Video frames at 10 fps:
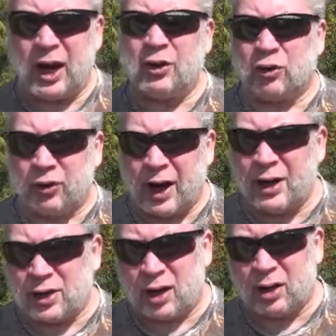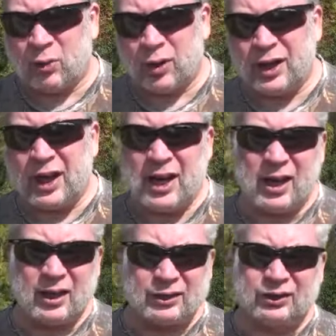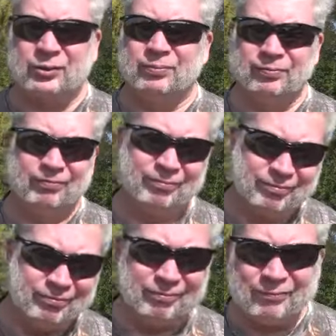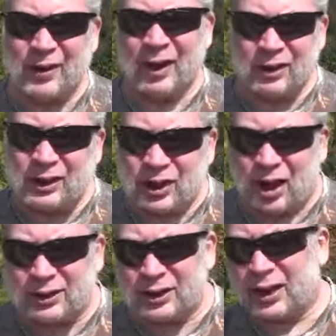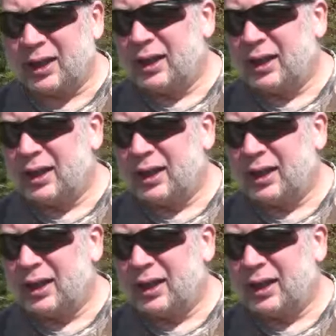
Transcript: And gray dogwood is barely toxic.